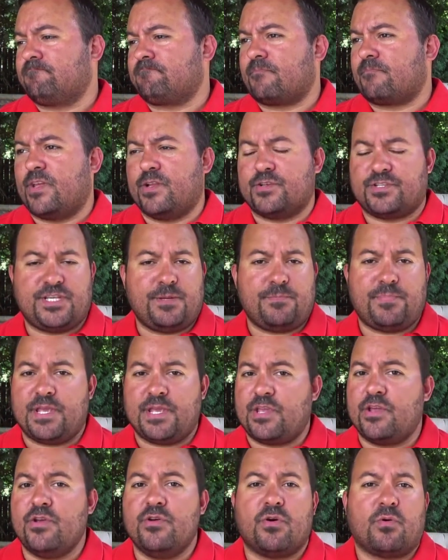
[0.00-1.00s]

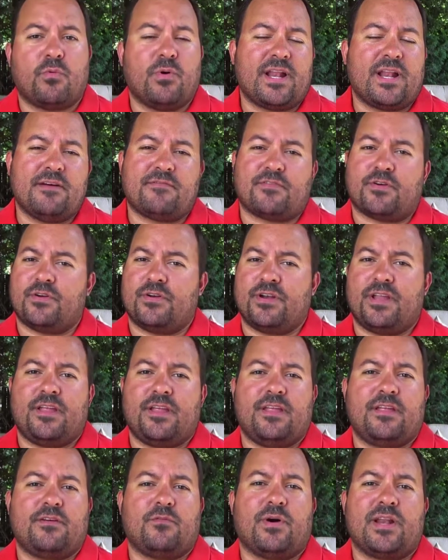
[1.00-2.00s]
CPQ, or
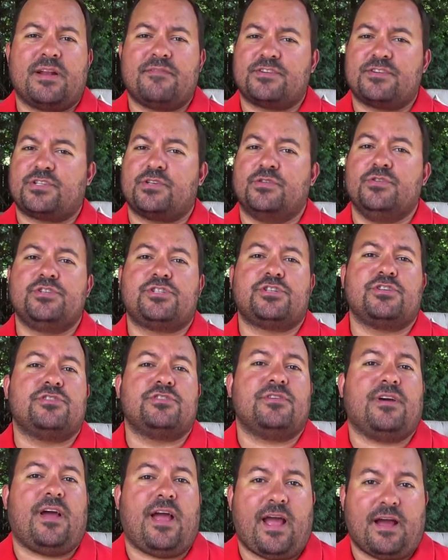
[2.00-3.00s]
whatever solution
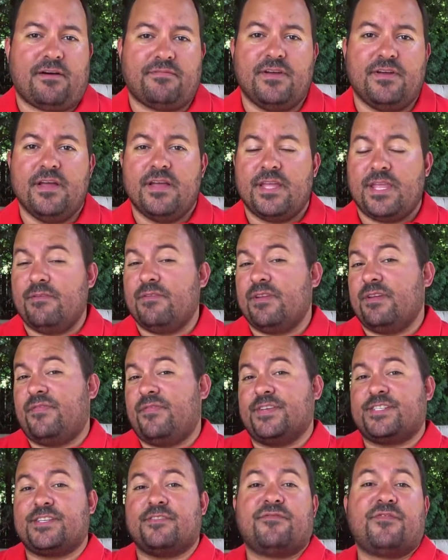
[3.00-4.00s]
you have, even if
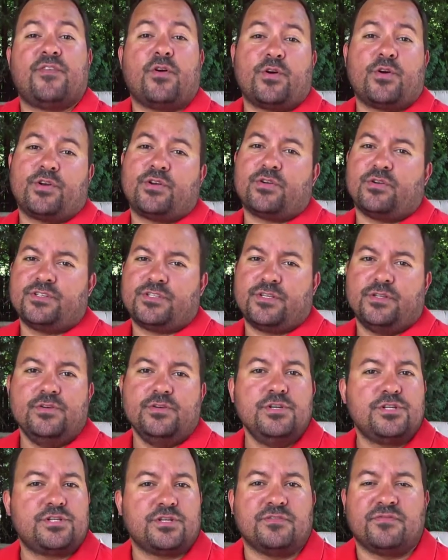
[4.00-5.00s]
it's a vertical
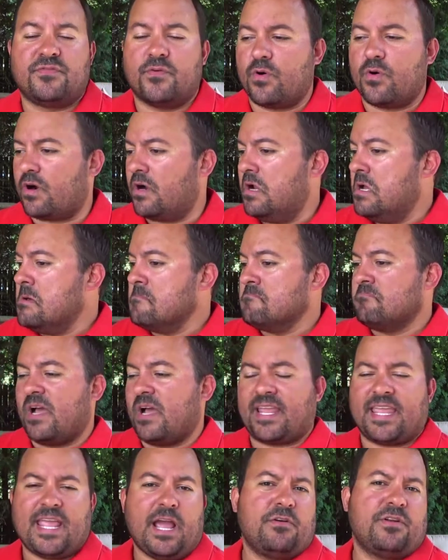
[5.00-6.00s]
solution for
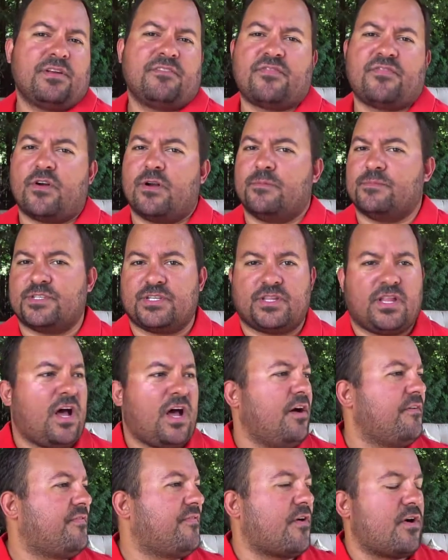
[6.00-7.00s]
accounting firms,
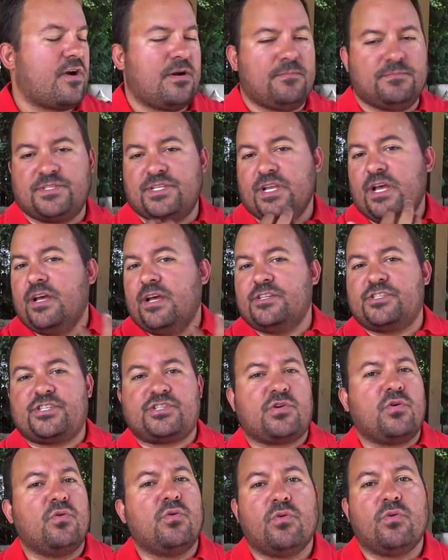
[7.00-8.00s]
law firms,
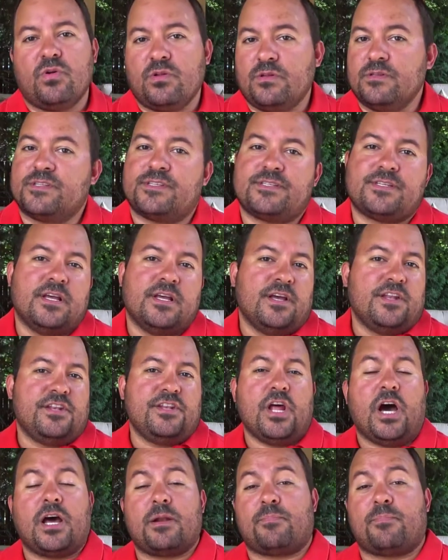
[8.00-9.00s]
schools,
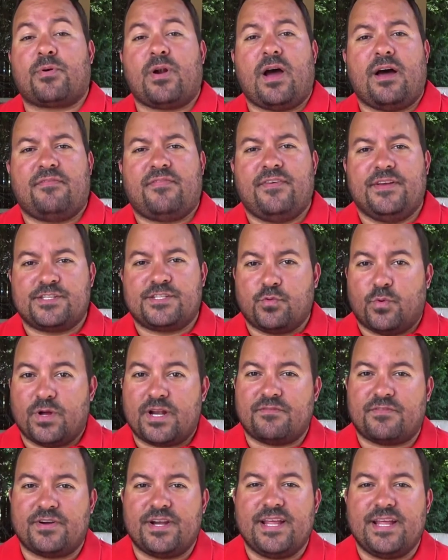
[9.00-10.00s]
nonprofits,
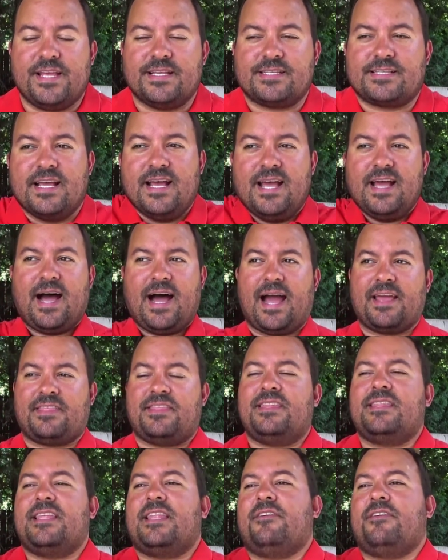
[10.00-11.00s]
whatever it is, I
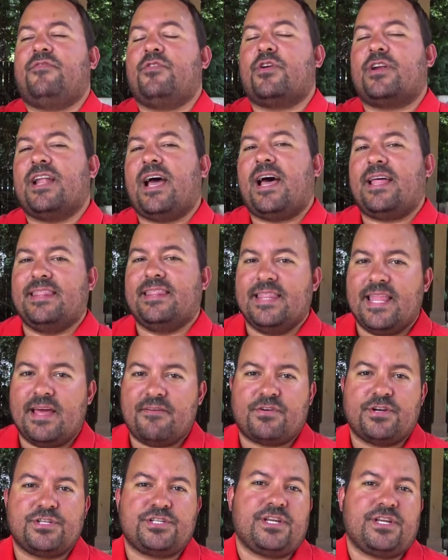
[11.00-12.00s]
think that if you're not
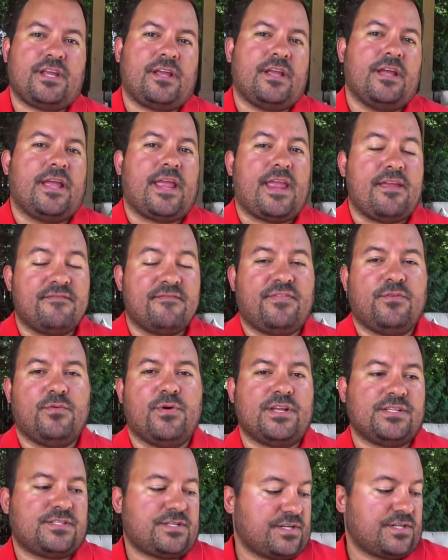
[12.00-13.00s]
leveraging
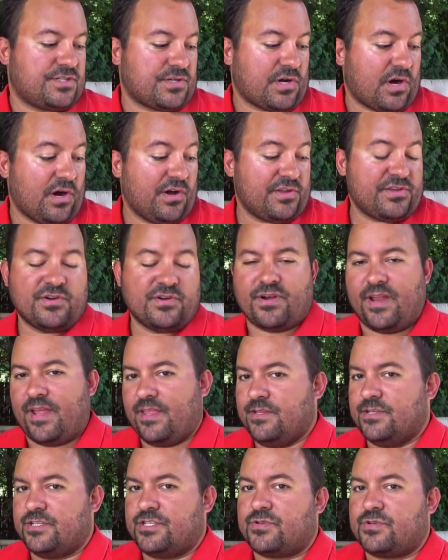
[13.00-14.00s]
influencers on your
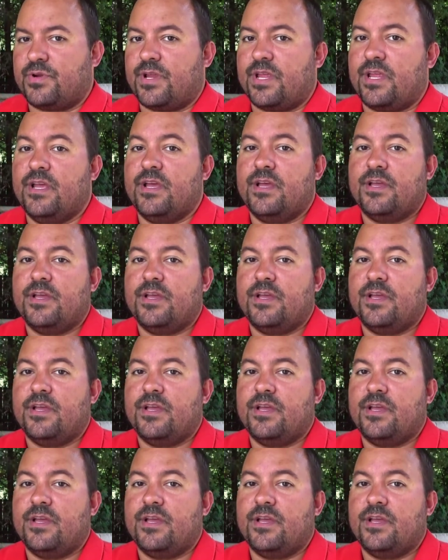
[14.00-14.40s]
industry,